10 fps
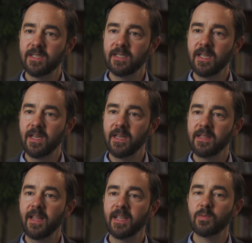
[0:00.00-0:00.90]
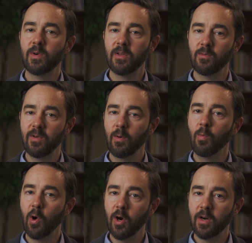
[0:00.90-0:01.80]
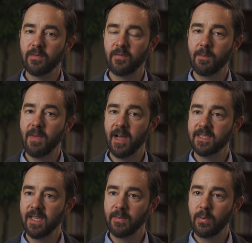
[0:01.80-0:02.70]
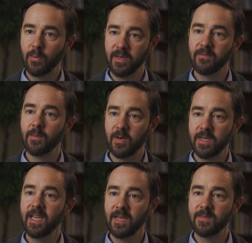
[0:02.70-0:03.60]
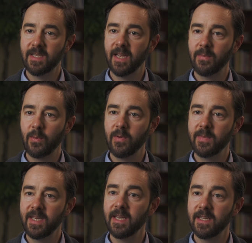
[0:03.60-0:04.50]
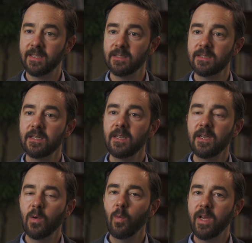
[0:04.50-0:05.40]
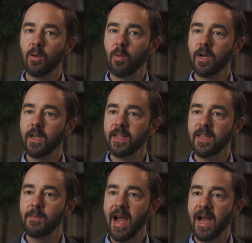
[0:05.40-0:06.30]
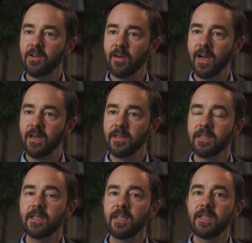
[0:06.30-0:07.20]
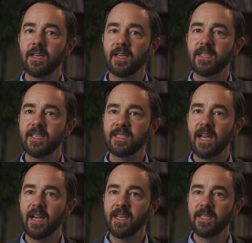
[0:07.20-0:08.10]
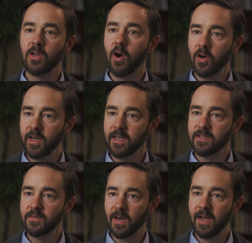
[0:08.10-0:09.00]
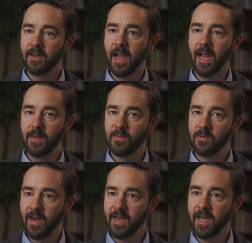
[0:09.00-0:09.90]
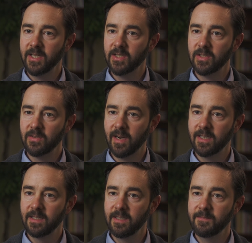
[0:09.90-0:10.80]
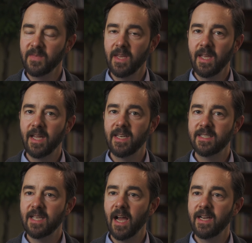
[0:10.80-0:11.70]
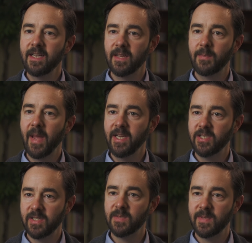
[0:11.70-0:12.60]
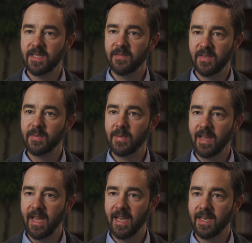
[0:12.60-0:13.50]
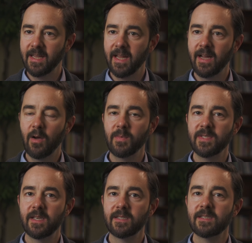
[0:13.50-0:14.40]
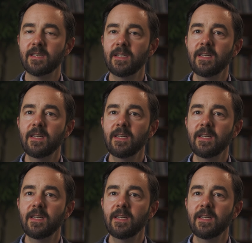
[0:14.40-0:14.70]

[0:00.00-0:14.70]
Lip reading: is done, that's where the real work from my standpoint and from our team's standpoint begins. We are working in the background designing targets for how to aim the radiation correctly and designing a patient-specific plan that helps us